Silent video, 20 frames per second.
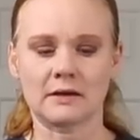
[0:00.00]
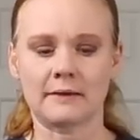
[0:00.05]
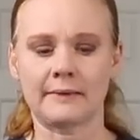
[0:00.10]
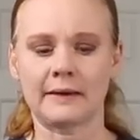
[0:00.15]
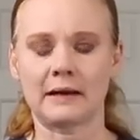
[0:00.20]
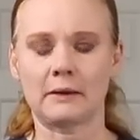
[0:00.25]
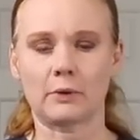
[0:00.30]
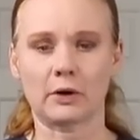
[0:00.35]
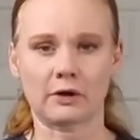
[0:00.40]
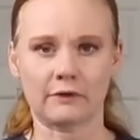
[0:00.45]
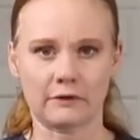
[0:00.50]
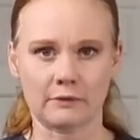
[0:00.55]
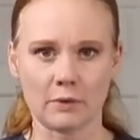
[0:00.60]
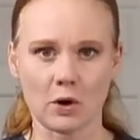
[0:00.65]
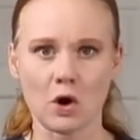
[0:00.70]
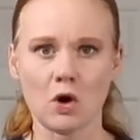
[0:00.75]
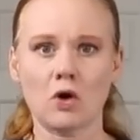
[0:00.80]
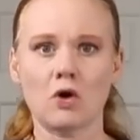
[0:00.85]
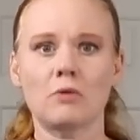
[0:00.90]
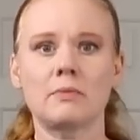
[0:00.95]
I mean, I work from
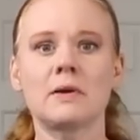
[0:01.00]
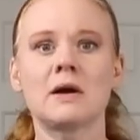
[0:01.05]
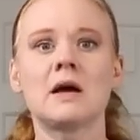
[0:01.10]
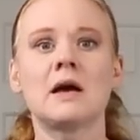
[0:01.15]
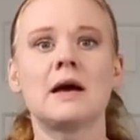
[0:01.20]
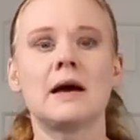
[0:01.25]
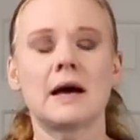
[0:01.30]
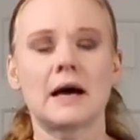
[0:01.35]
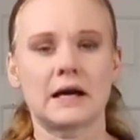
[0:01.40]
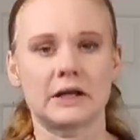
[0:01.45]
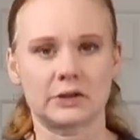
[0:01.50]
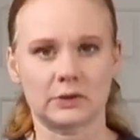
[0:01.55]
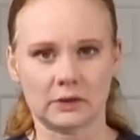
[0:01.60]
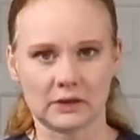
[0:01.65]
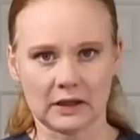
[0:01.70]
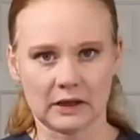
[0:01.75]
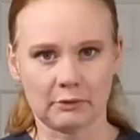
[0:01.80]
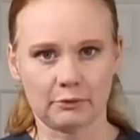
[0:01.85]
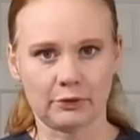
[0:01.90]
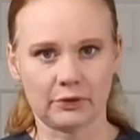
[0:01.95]
home, I do a
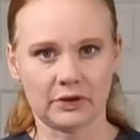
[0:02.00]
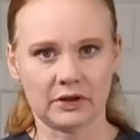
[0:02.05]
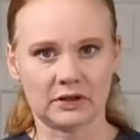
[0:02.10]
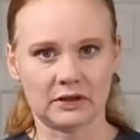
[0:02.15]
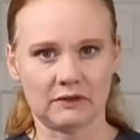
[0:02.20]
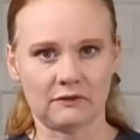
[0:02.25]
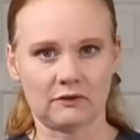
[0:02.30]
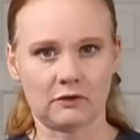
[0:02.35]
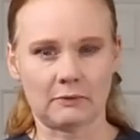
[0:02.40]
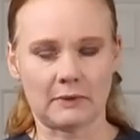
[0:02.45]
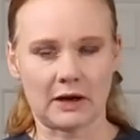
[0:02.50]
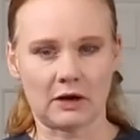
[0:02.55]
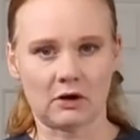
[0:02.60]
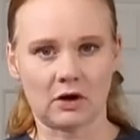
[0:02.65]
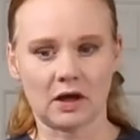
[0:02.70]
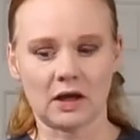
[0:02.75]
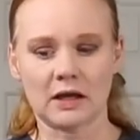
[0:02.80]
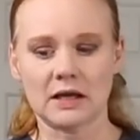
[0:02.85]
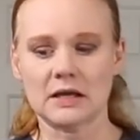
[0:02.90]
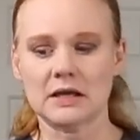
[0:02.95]
lot of printing for my
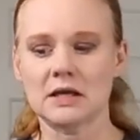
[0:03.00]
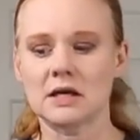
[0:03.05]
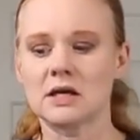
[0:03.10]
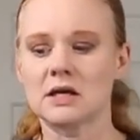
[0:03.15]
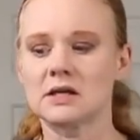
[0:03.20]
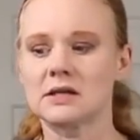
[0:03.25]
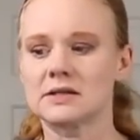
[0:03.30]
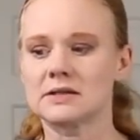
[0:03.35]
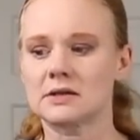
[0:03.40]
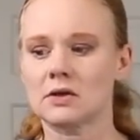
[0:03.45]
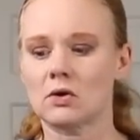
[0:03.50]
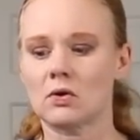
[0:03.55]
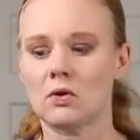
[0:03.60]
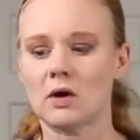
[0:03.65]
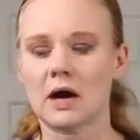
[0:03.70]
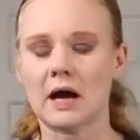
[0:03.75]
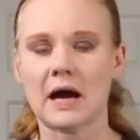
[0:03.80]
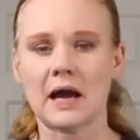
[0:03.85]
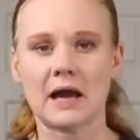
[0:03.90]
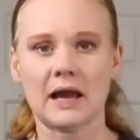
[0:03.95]
Cricut,
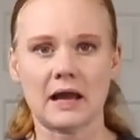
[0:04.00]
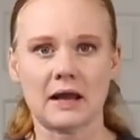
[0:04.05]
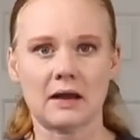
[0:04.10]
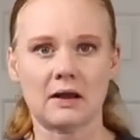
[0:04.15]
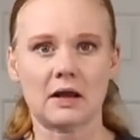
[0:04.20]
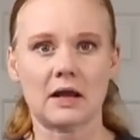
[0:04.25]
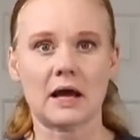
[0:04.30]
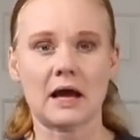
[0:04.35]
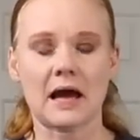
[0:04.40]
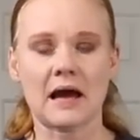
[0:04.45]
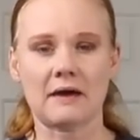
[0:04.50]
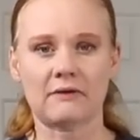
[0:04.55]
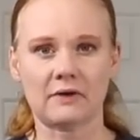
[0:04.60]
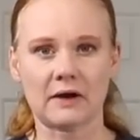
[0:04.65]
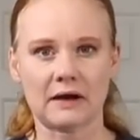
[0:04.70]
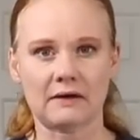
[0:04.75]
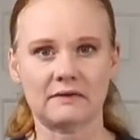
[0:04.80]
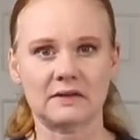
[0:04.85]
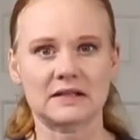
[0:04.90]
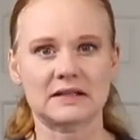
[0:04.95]
so I
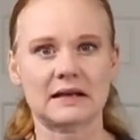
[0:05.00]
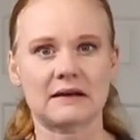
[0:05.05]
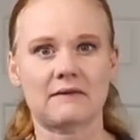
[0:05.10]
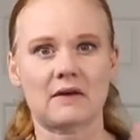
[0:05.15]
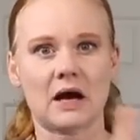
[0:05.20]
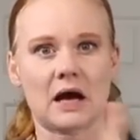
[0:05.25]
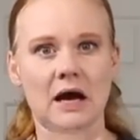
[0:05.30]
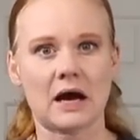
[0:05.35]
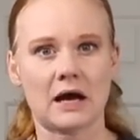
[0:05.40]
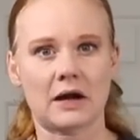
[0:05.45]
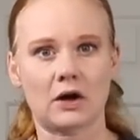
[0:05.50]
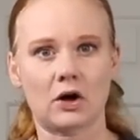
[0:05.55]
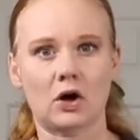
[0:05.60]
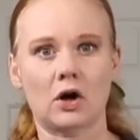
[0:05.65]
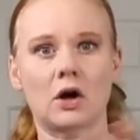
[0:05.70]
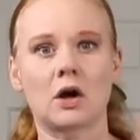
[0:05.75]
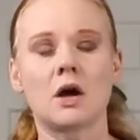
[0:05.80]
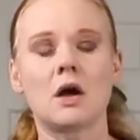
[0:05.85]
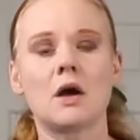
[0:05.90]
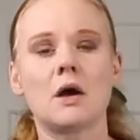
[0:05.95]
obviously have a
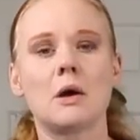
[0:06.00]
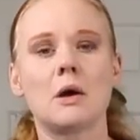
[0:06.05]
higher